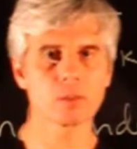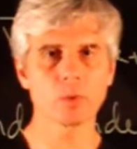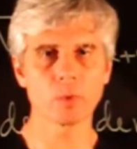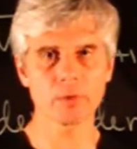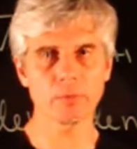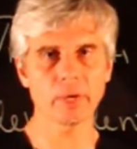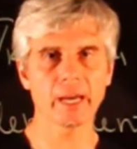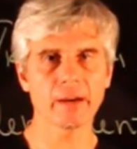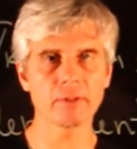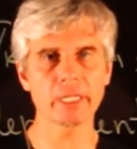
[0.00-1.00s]
So if we
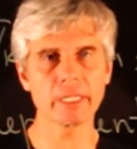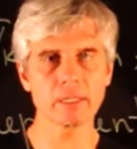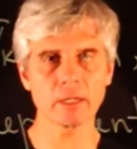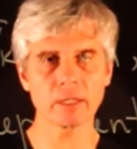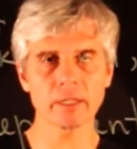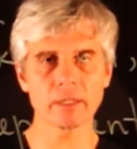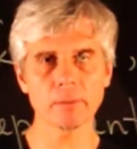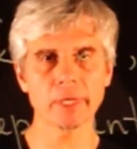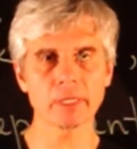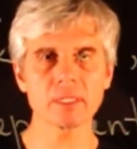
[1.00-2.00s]
have a linearly
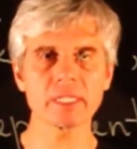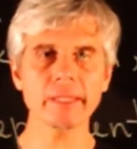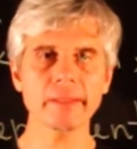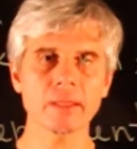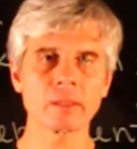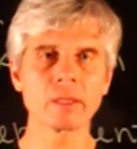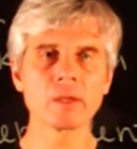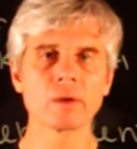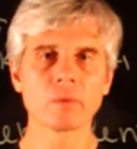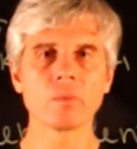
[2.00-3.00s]
independent set, then
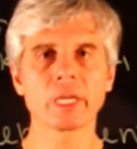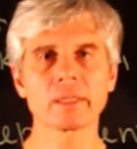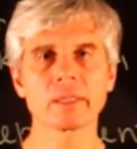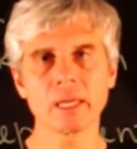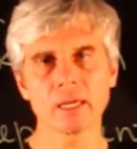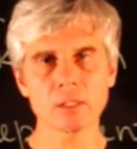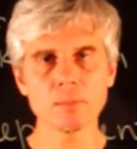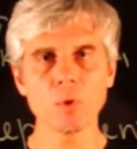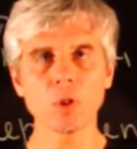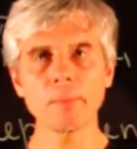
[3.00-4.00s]
we can take a
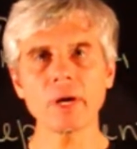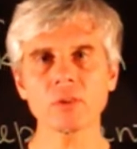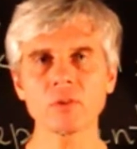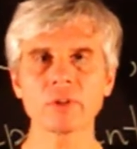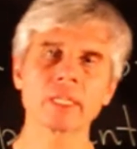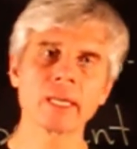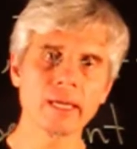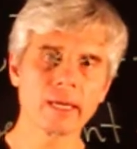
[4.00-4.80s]
smaller part of it,